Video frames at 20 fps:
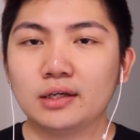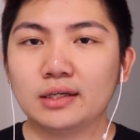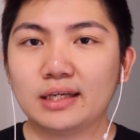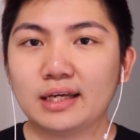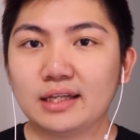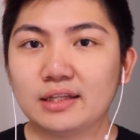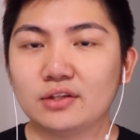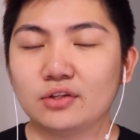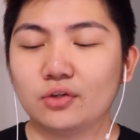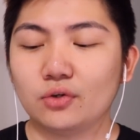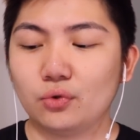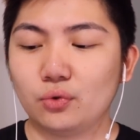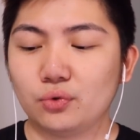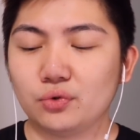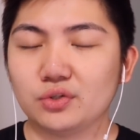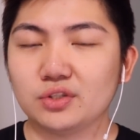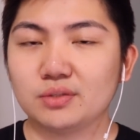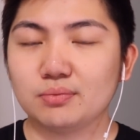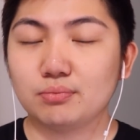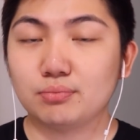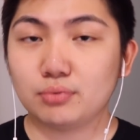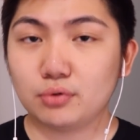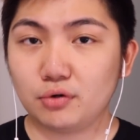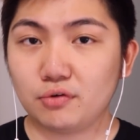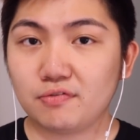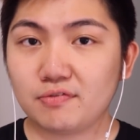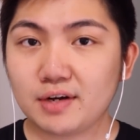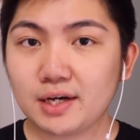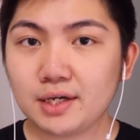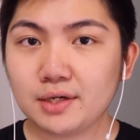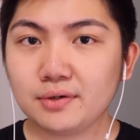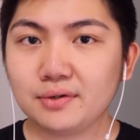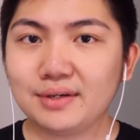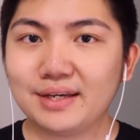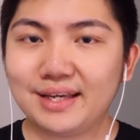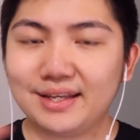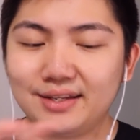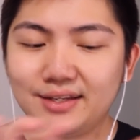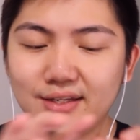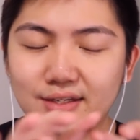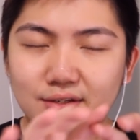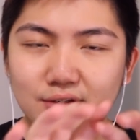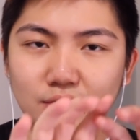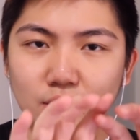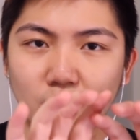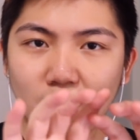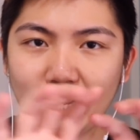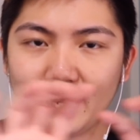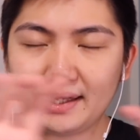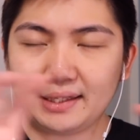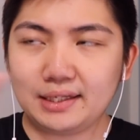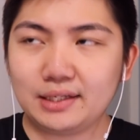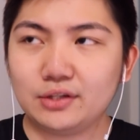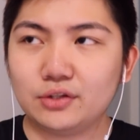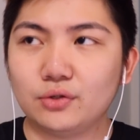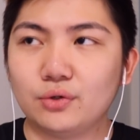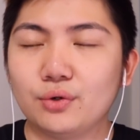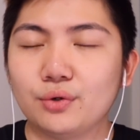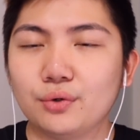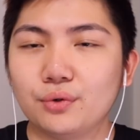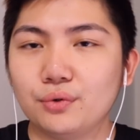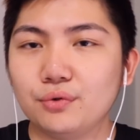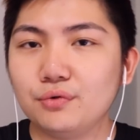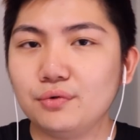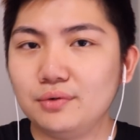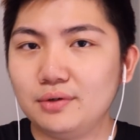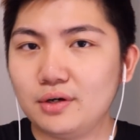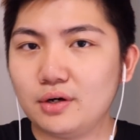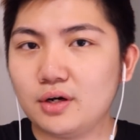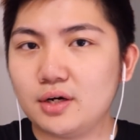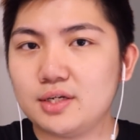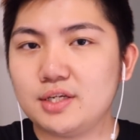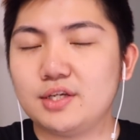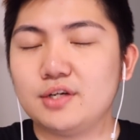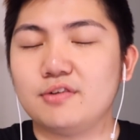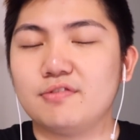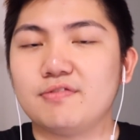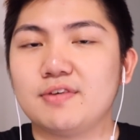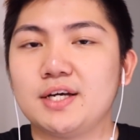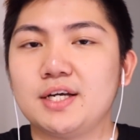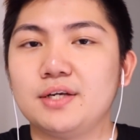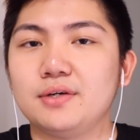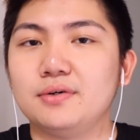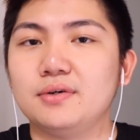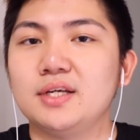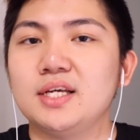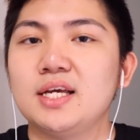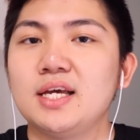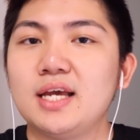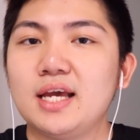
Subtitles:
get the noise profile and then highlight the whole audio file